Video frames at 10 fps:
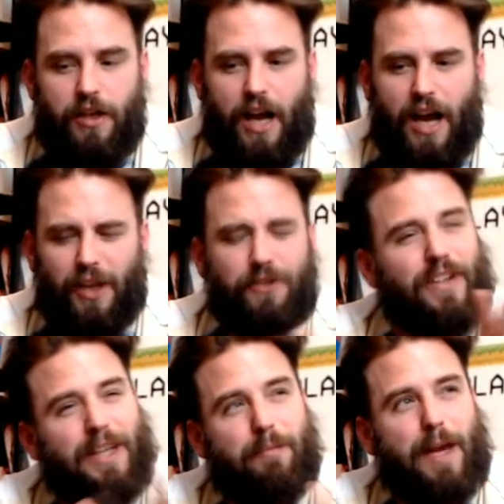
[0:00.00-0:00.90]
And I was
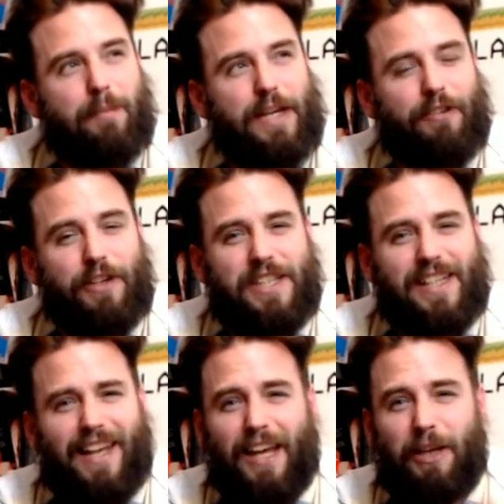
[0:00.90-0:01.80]
thinking maybe if I
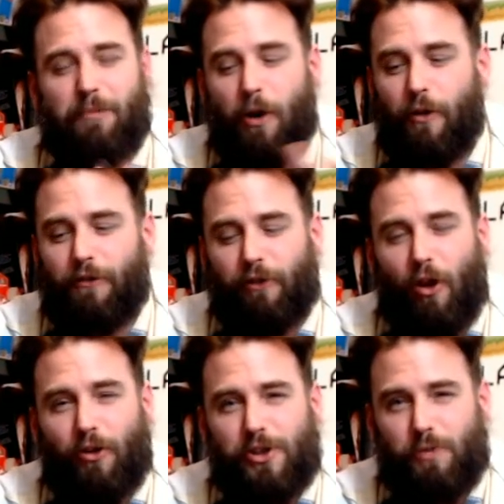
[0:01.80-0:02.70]
did like a motor
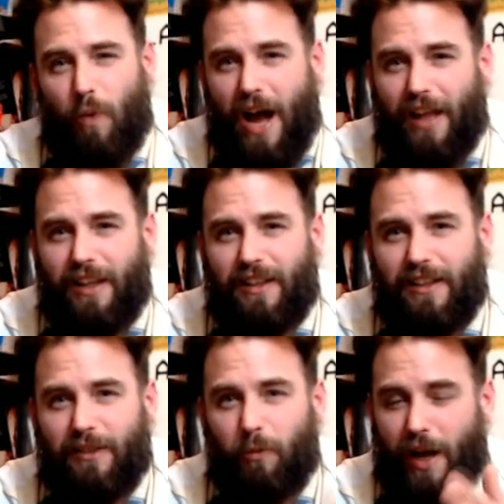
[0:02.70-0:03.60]
vlog as well
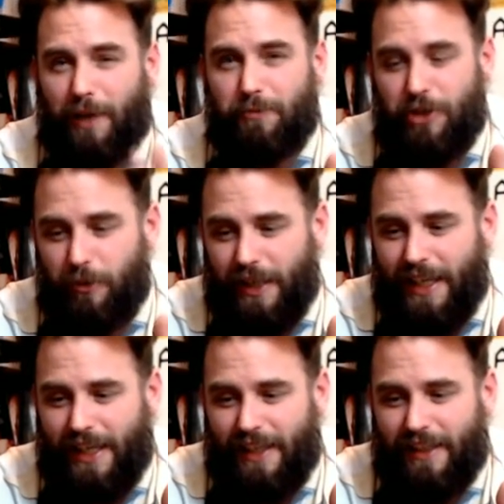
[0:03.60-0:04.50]
while I'm doing
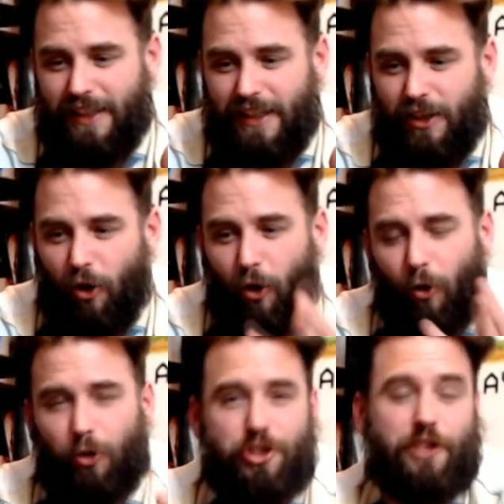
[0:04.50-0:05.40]
it
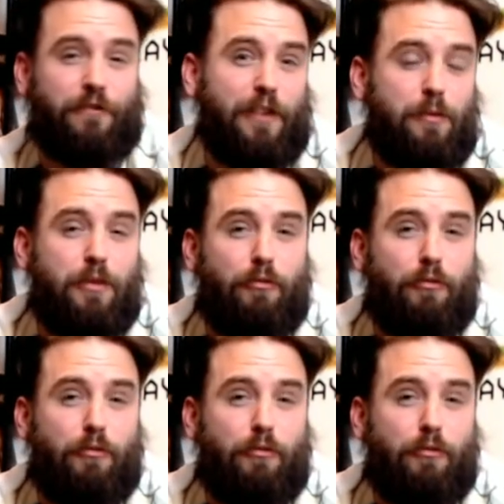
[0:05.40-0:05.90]
or just film the